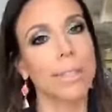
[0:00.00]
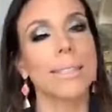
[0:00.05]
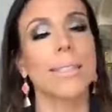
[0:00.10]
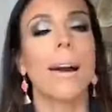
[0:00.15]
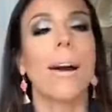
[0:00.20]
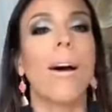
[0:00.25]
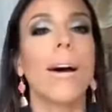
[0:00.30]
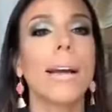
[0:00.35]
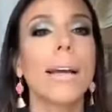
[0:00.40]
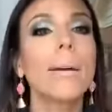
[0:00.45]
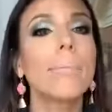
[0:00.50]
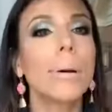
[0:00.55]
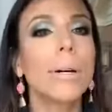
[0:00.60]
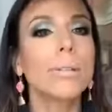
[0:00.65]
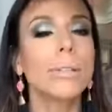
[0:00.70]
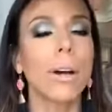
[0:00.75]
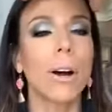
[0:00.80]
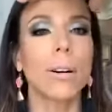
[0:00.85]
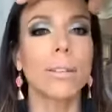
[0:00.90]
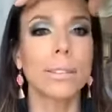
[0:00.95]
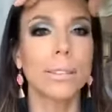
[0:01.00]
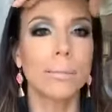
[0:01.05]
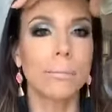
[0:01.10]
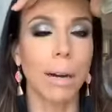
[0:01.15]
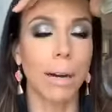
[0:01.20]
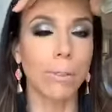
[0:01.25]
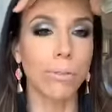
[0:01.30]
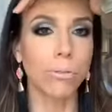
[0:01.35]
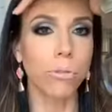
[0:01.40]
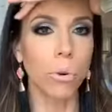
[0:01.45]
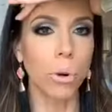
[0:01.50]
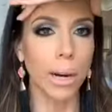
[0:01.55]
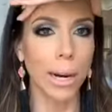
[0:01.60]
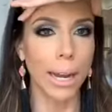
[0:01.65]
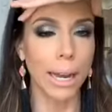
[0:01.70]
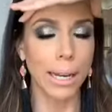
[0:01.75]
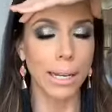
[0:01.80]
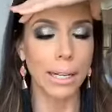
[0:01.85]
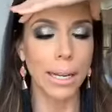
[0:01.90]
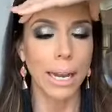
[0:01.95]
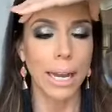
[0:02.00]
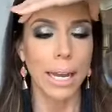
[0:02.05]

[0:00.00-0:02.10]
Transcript: Now, I get Botox in my forehead,